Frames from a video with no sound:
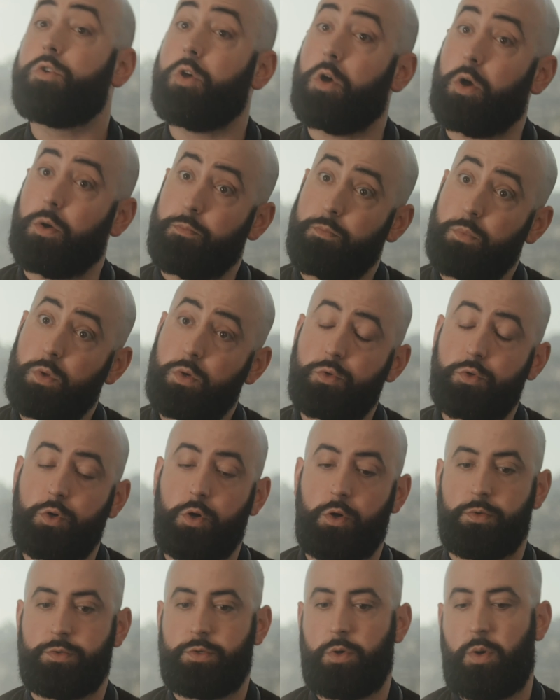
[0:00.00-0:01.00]
Sure.
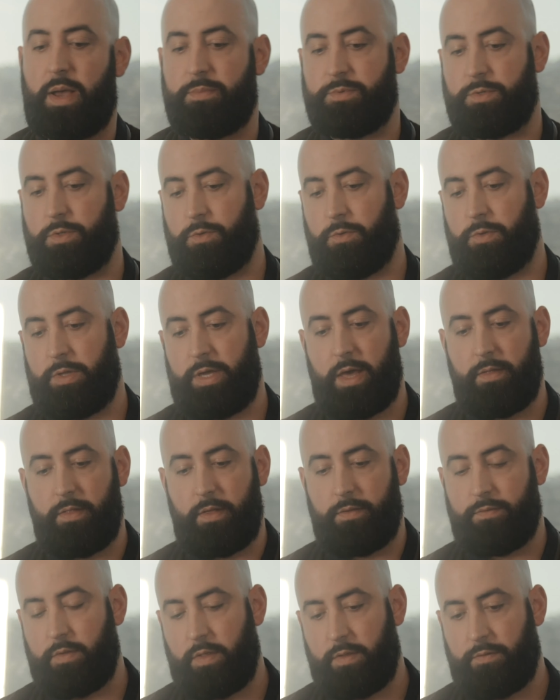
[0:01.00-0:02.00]
So absolutely, yeah,
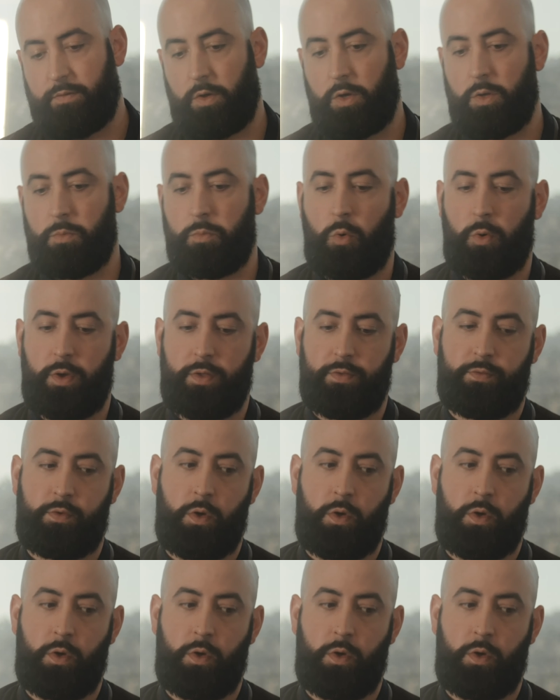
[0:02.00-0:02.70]
that's a good point.